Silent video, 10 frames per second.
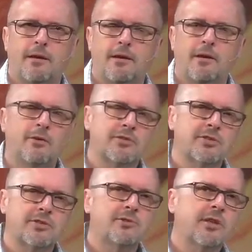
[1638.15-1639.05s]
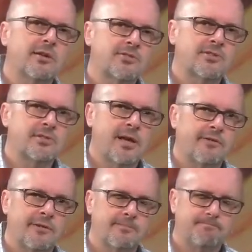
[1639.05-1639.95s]
You know, since
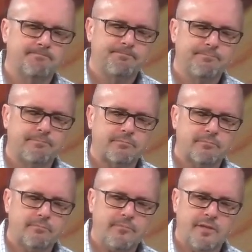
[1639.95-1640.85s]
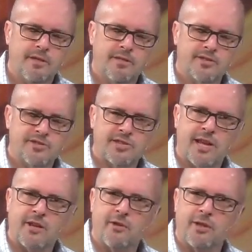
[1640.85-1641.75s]
2007, the
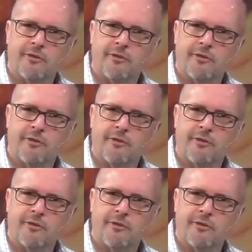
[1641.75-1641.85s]
sale